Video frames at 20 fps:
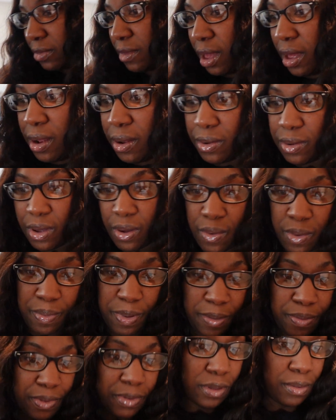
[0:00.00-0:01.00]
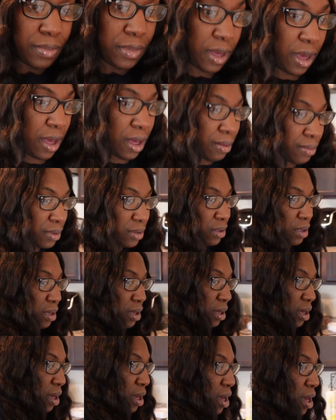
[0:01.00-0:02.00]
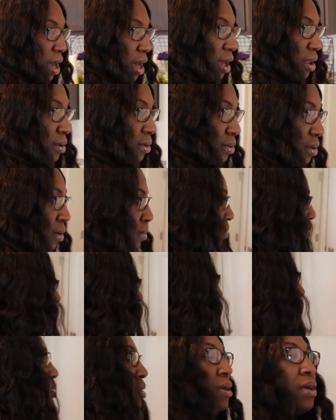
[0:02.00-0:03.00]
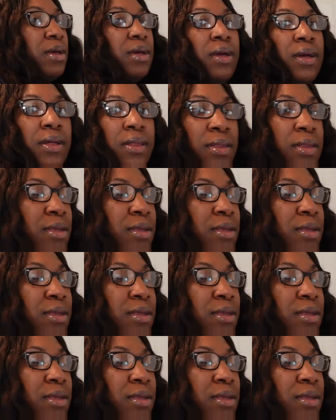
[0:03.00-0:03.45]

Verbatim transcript: I don't know what people sometimes. I don't know what I want to eat